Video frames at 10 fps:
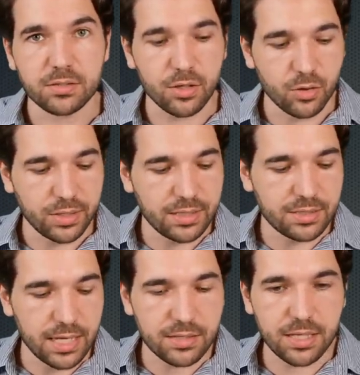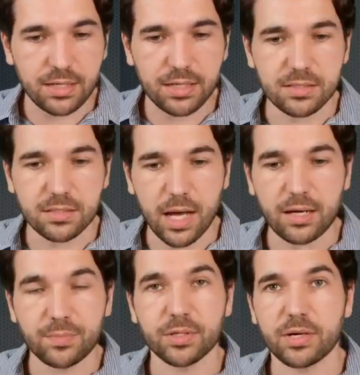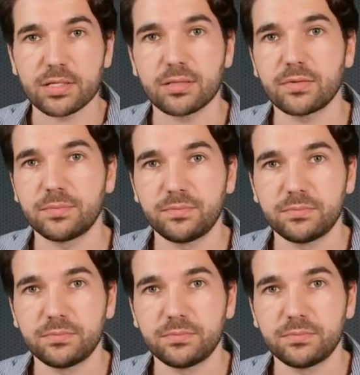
So he says that is not a progressive,